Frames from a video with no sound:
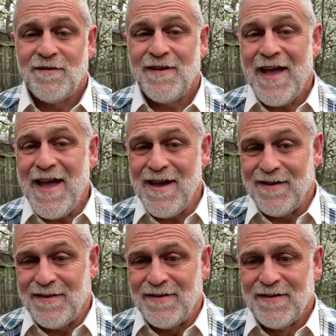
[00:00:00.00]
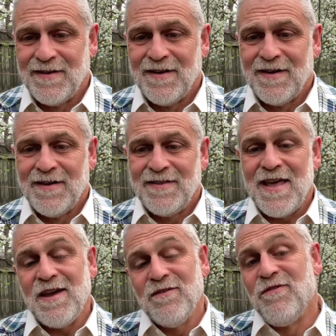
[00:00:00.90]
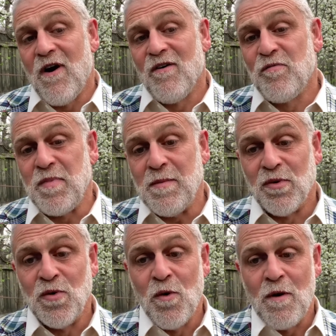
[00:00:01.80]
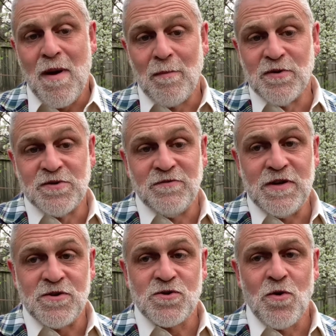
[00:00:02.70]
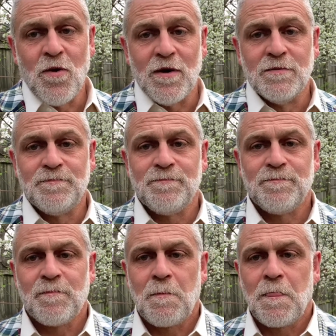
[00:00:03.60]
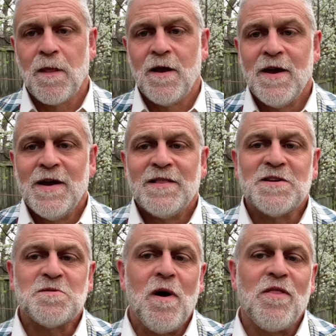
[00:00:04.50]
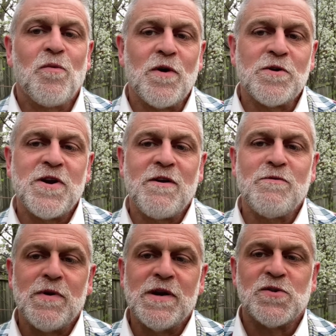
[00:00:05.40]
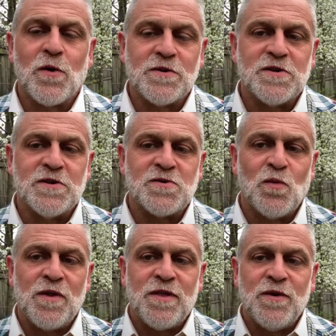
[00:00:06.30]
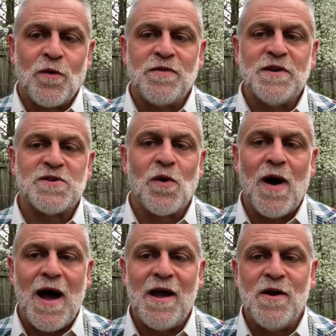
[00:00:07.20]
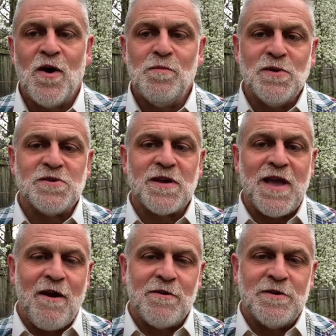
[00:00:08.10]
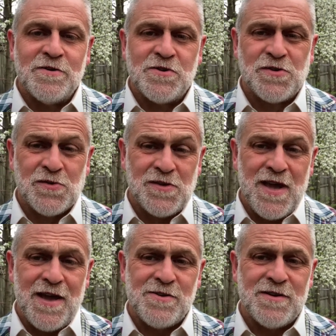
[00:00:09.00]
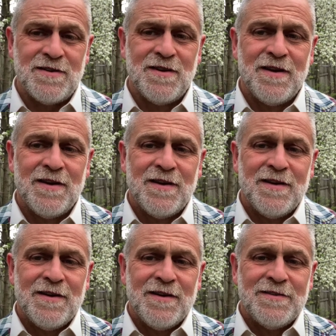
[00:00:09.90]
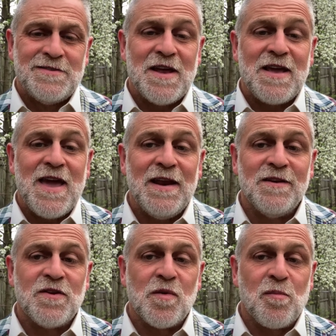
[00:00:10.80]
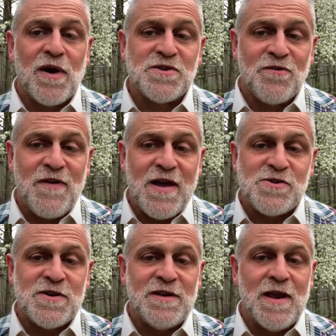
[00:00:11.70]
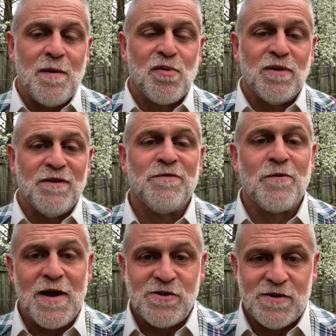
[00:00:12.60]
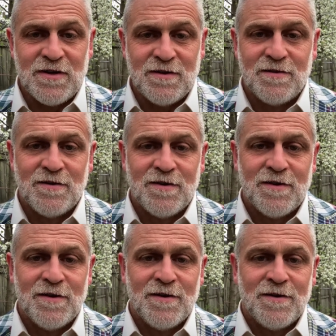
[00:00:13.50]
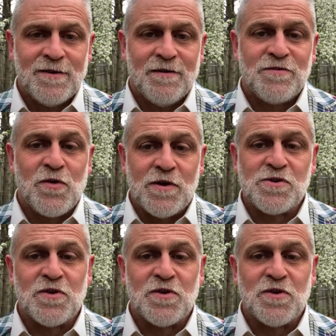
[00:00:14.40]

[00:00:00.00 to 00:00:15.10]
and they involve people who are members of East Shore. This month, we're sharing resources with the Northeast Ohio Music Heritage Association, dedicated to the preservation and proliferation of traditional